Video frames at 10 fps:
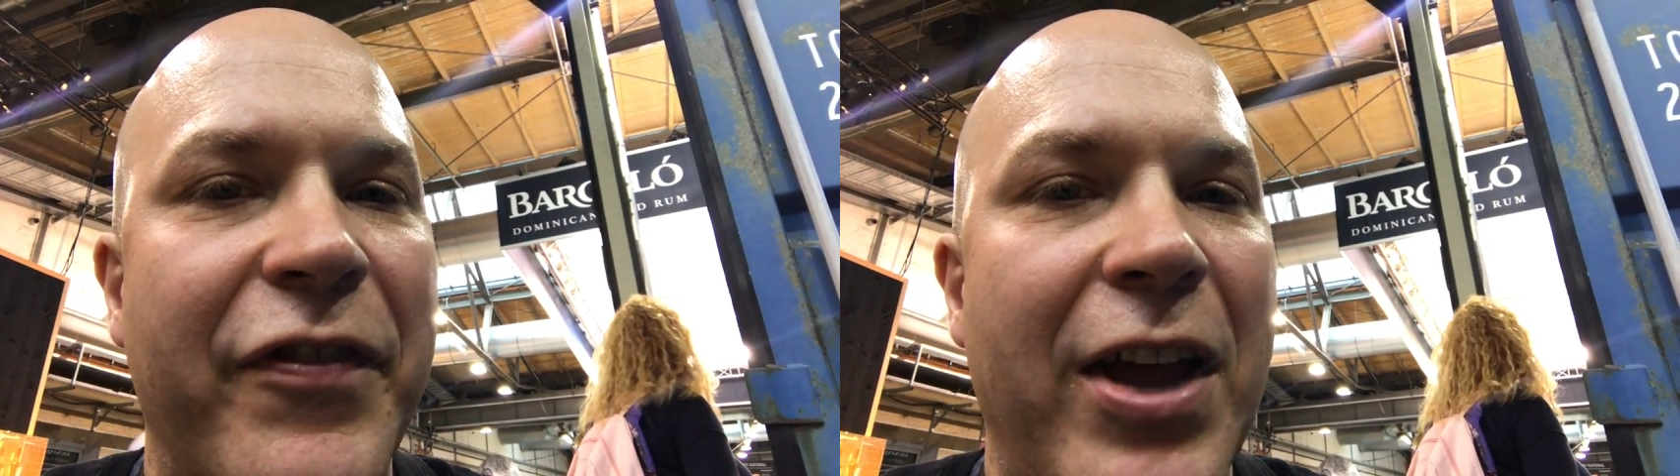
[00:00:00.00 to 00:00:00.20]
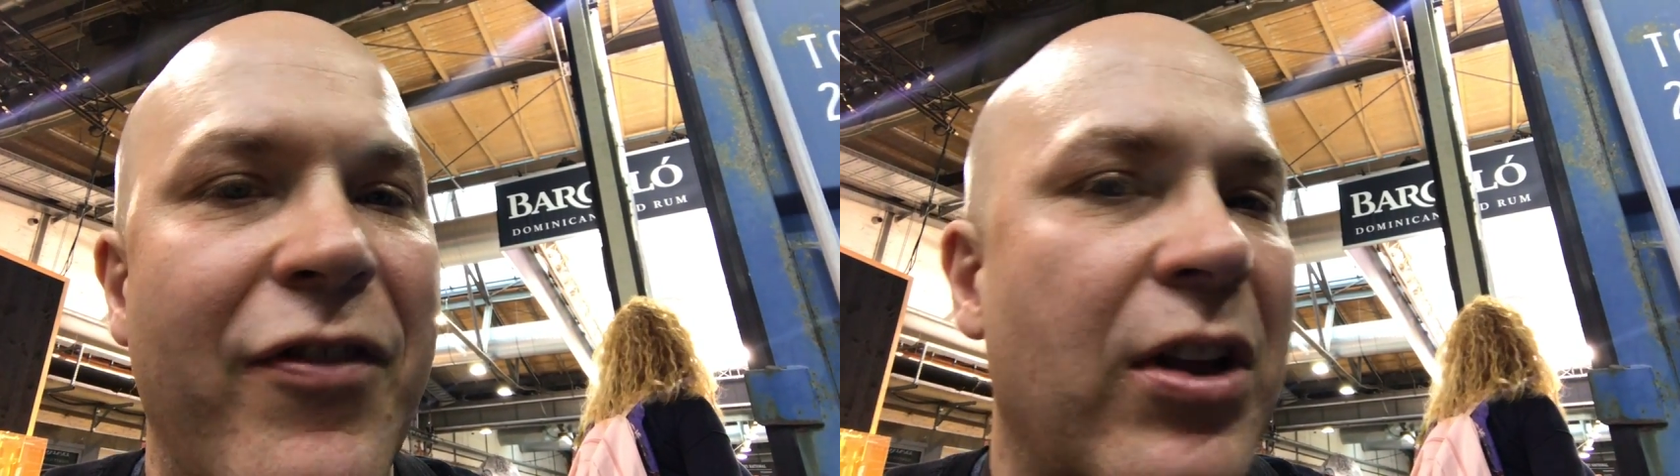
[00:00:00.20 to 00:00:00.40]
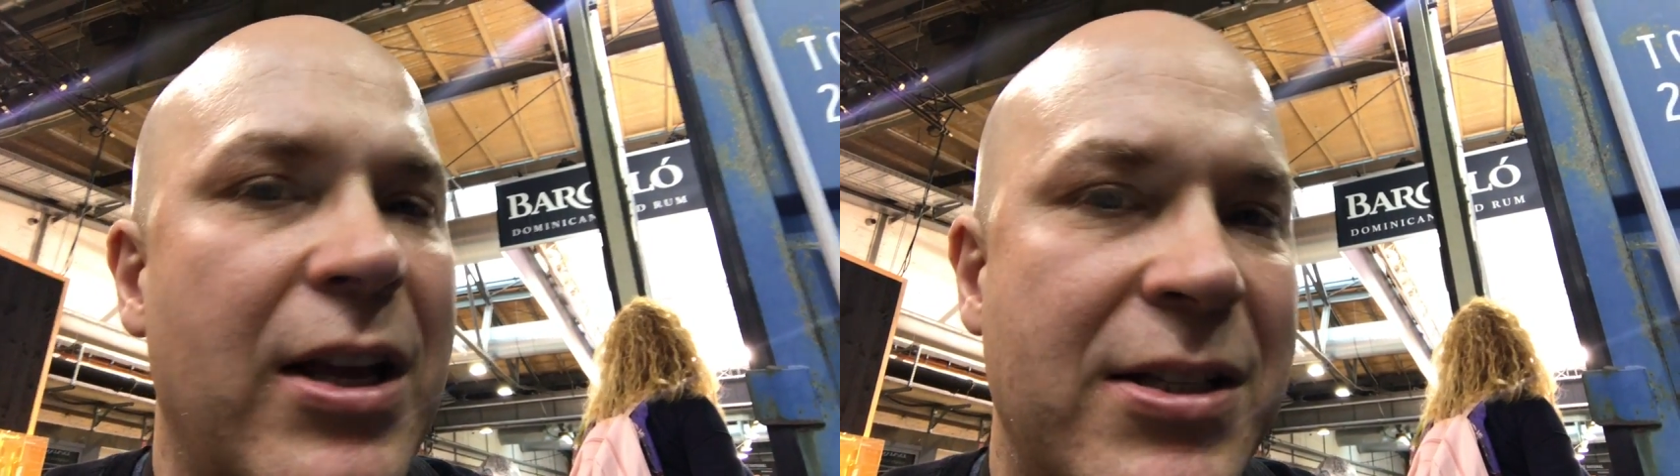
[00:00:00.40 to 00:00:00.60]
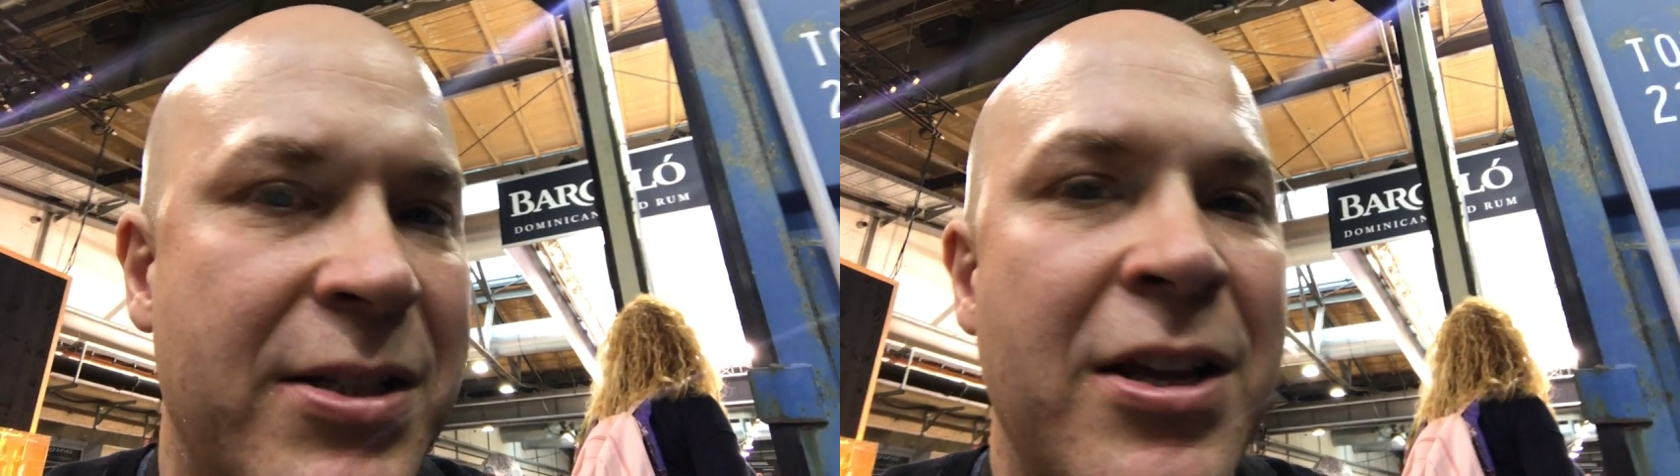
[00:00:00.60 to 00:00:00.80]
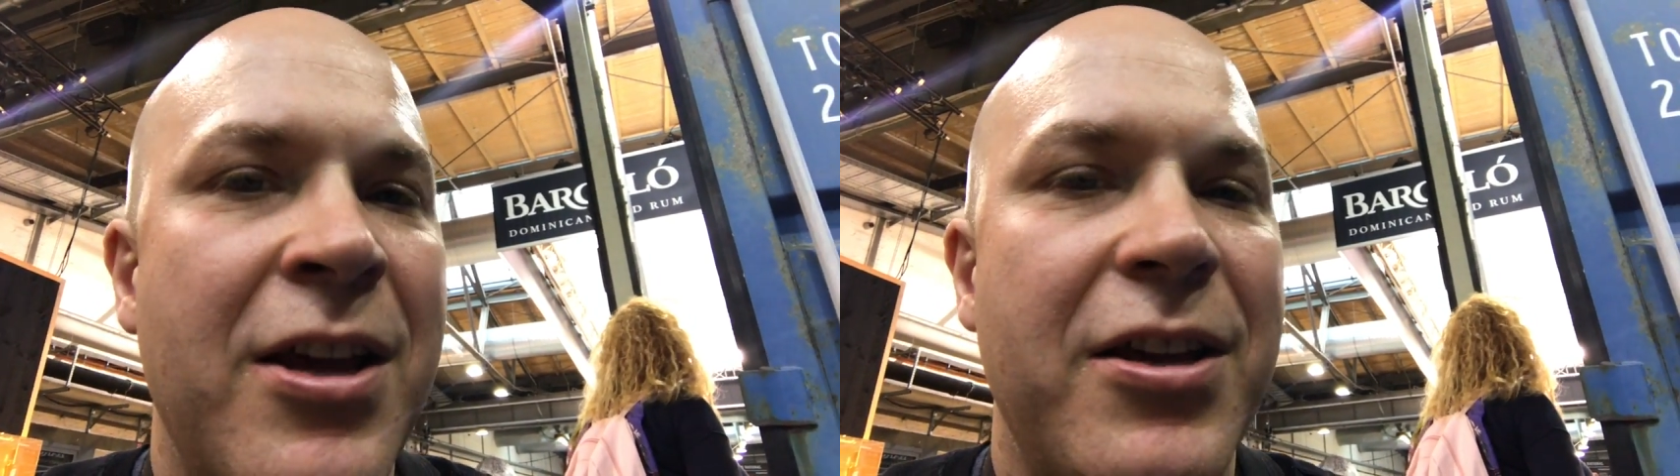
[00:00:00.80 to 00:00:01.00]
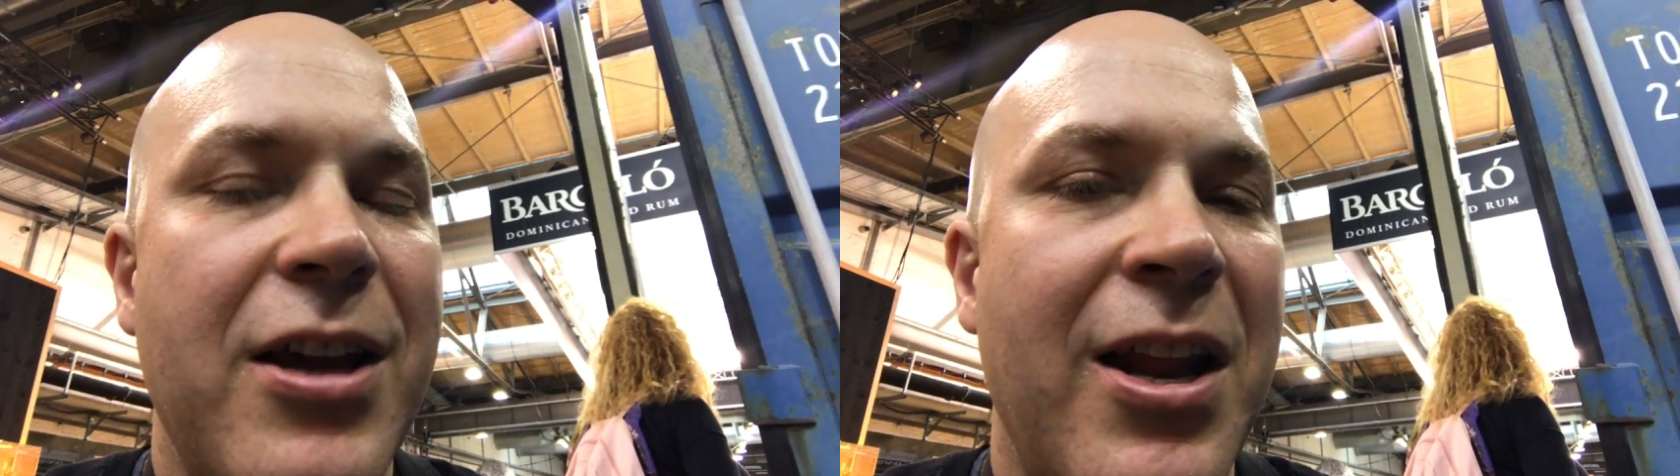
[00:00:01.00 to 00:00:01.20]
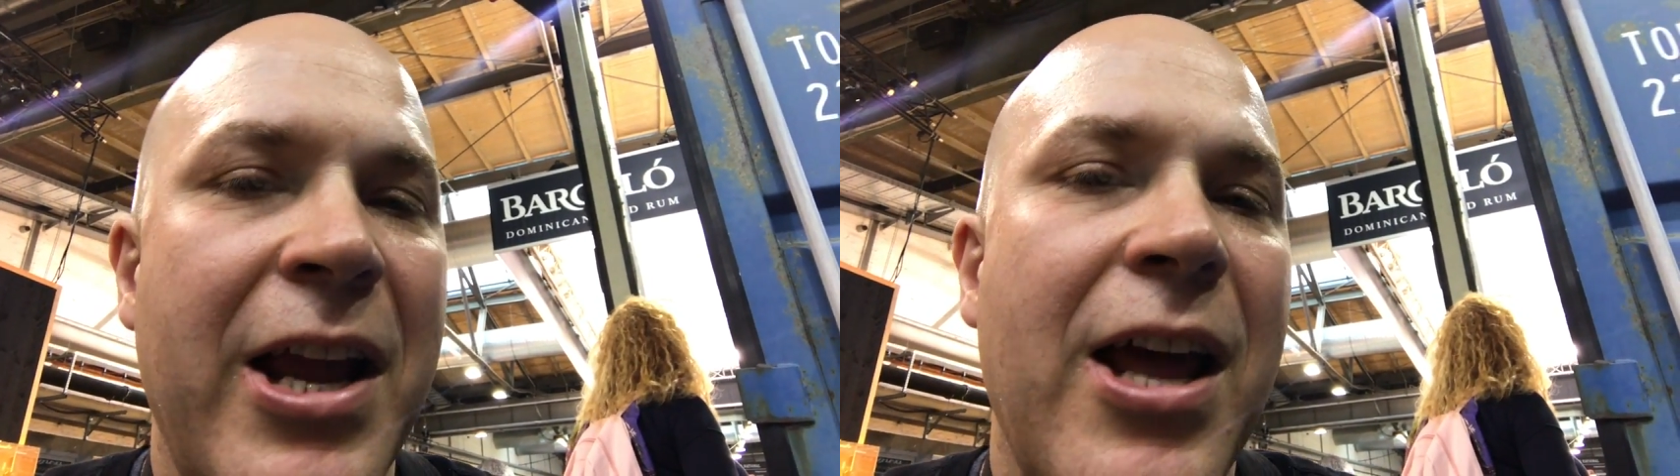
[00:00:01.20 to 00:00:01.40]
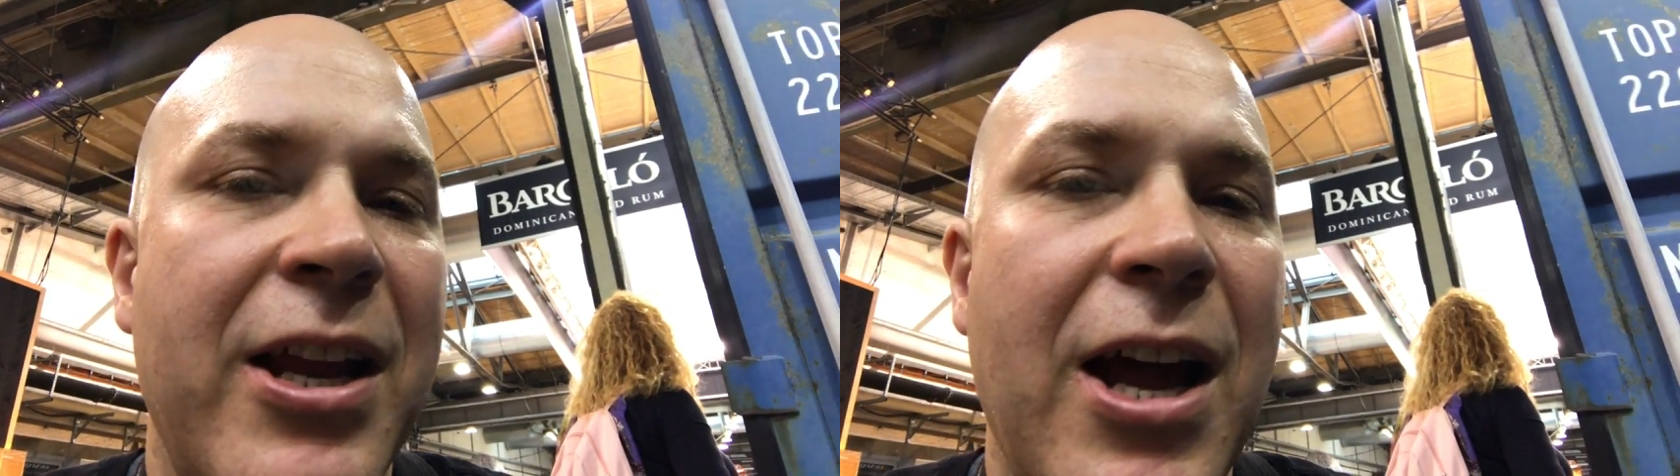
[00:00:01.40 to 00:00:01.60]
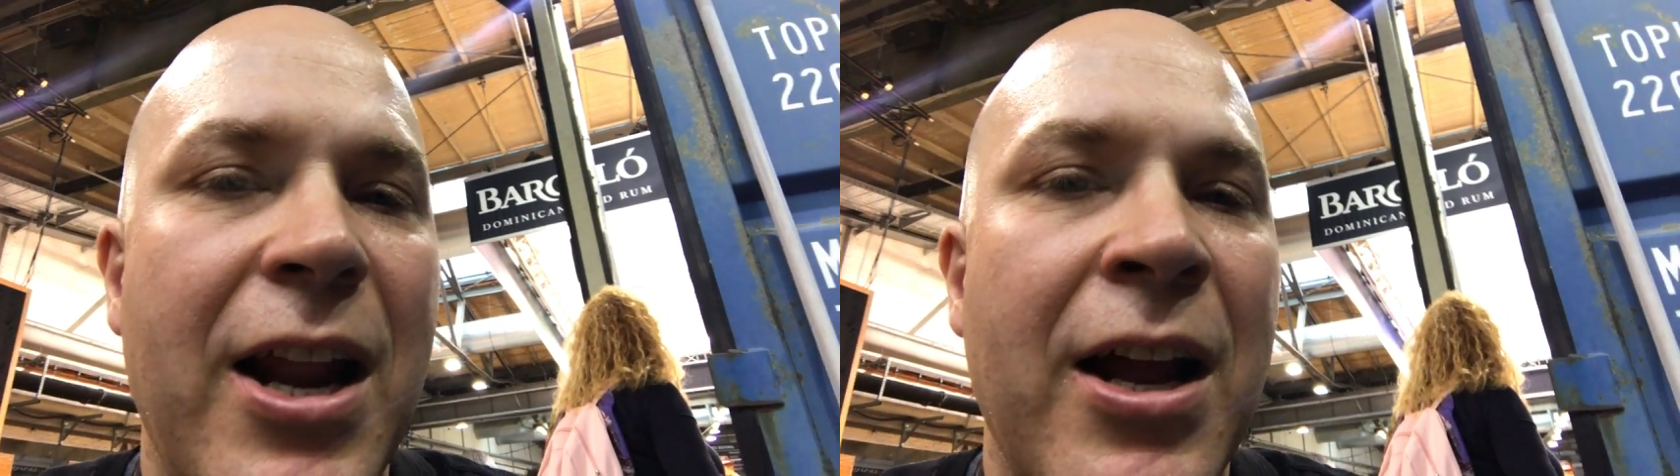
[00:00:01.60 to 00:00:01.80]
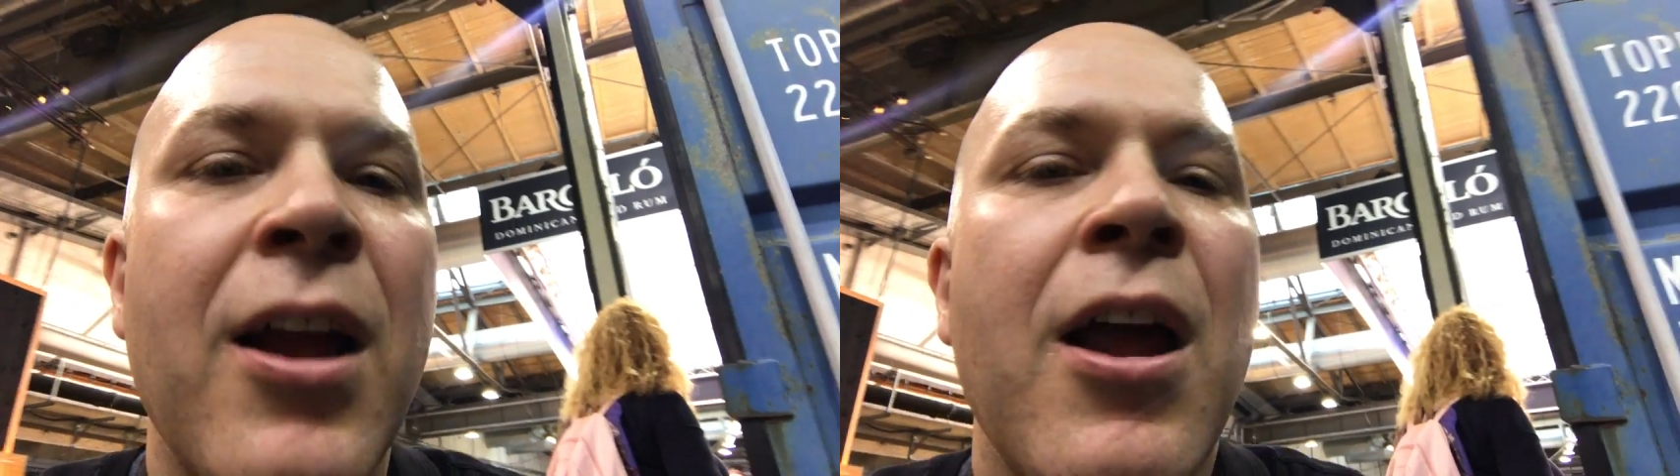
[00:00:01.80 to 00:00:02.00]
flavorless, yada, yada,
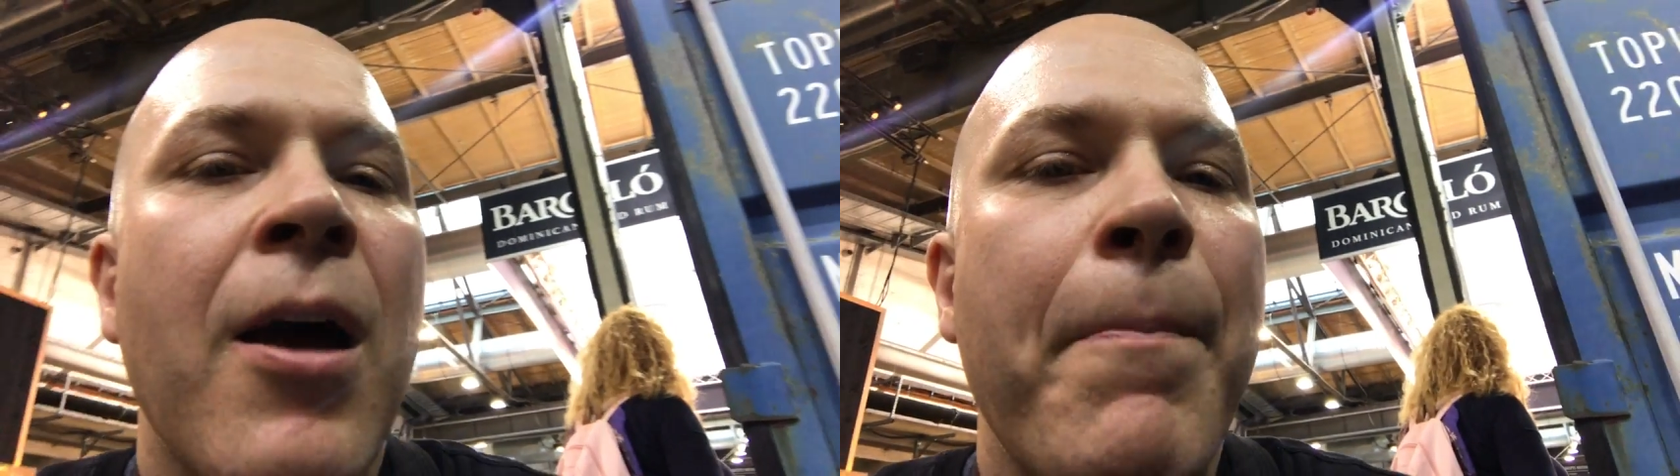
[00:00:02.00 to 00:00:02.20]
yada.